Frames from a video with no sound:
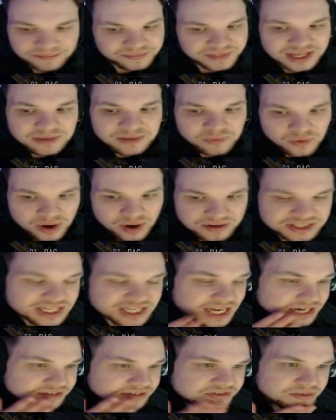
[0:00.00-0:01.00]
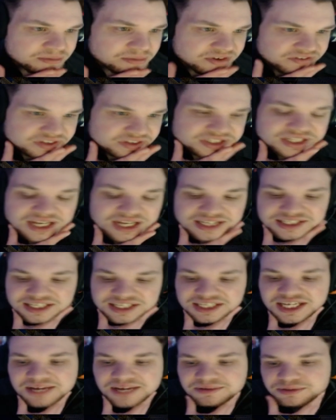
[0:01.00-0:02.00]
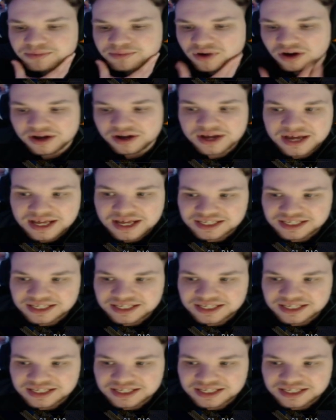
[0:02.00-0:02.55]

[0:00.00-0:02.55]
he will have 10 if you move into that CDM spot.